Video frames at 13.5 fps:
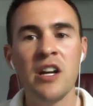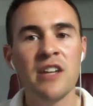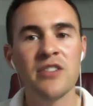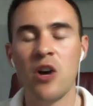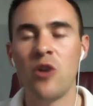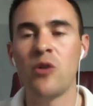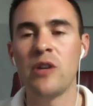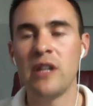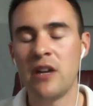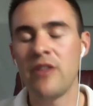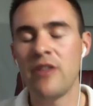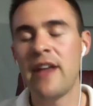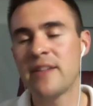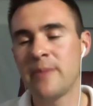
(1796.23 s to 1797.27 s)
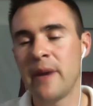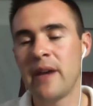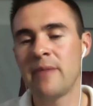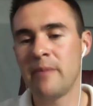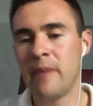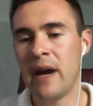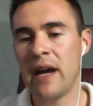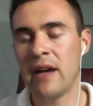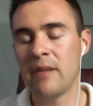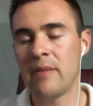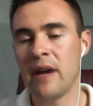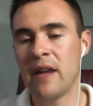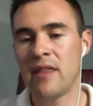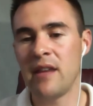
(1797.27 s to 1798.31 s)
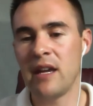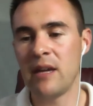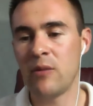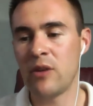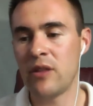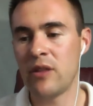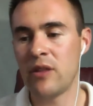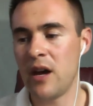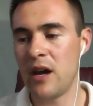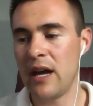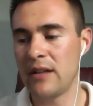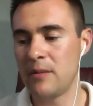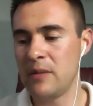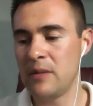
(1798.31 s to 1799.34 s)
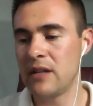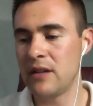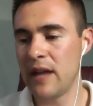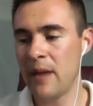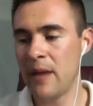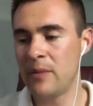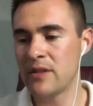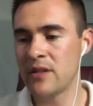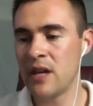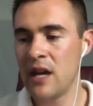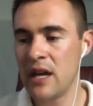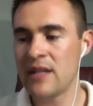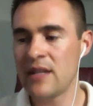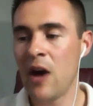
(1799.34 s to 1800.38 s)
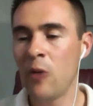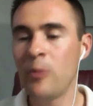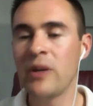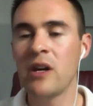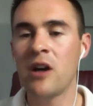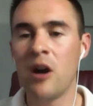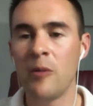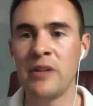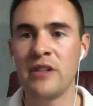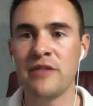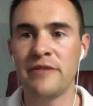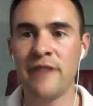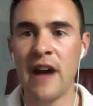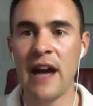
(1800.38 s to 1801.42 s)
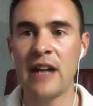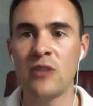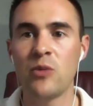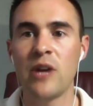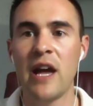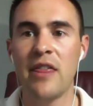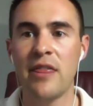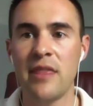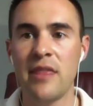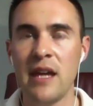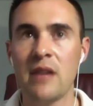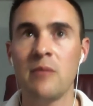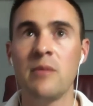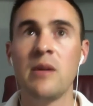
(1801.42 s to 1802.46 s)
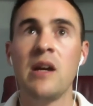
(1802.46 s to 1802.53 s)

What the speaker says: So, that's my thing with Hanley Media Lab is helping companies find what I think